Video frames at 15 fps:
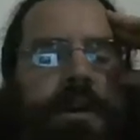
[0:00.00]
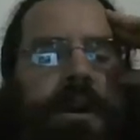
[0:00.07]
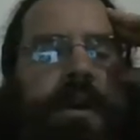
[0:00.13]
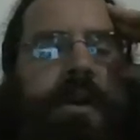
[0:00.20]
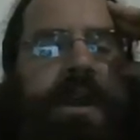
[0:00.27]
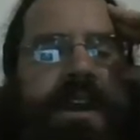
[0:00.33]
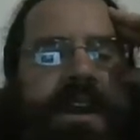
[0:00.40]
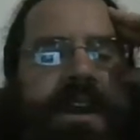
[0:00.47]

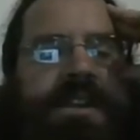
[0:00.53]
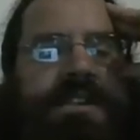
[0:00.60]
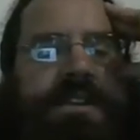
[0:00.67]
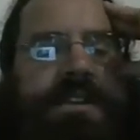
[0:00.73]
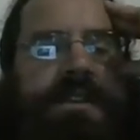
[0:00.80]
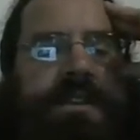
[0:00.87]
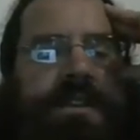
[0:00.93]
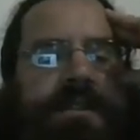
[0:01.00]
All right,
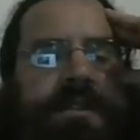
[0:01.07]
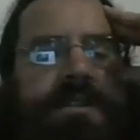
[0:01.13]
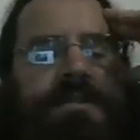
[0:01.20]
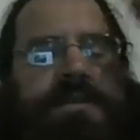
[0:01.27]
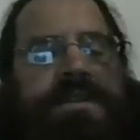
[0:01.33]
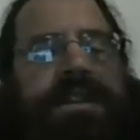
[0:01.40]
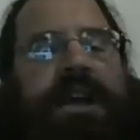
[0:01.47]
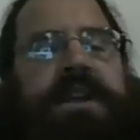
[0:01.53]
guys, this
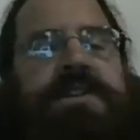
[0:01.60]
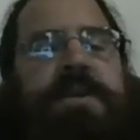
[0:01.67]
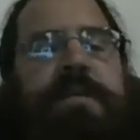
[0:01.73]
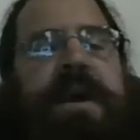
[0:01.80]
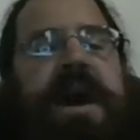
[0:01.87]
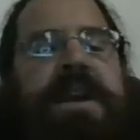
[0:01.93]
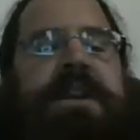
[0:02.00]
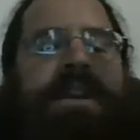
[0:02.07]
was not too
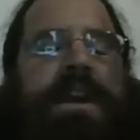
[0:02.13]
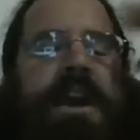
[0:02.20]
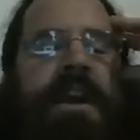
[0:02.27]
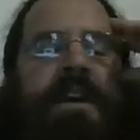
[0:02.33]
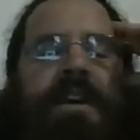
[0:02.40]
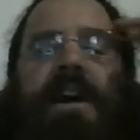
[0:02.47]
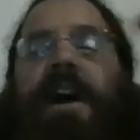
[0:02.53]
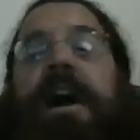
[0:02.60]
bad
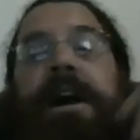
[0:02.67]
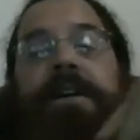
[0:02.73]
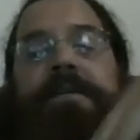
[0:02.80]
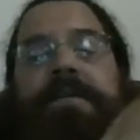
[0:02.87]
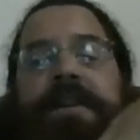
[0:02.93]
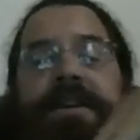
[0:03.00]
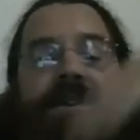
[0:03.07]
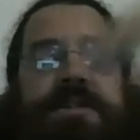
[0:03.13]
today. I
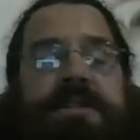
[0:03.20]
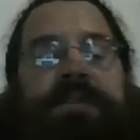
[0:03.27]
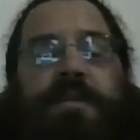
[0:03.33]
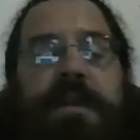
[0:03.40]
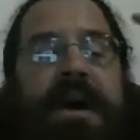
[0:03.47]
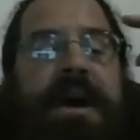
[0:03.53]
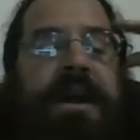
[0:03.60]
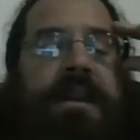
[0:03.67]
don't think it's too
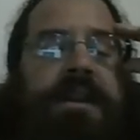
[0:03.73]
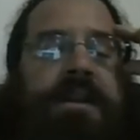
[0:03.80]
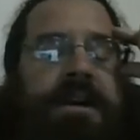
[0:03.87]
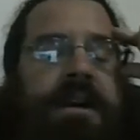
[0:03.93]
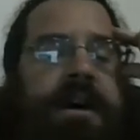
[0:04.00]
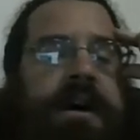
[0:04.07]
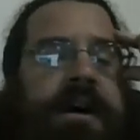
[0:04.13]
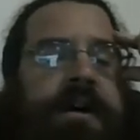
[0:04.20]
bad.
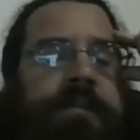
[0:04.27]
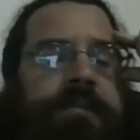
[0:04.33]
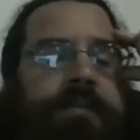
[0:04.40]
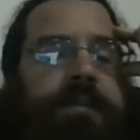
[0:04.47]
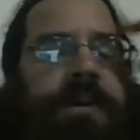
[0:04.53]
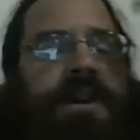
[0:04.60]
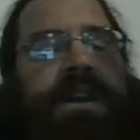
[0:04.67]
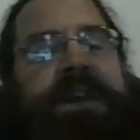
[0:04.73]
We're
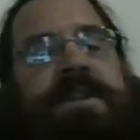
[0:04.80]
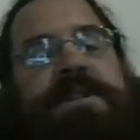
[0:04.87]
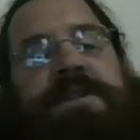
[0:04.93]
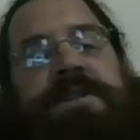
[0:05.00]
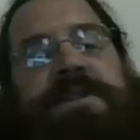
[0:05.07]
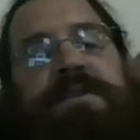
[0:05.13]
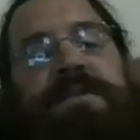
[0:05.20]
gonna get a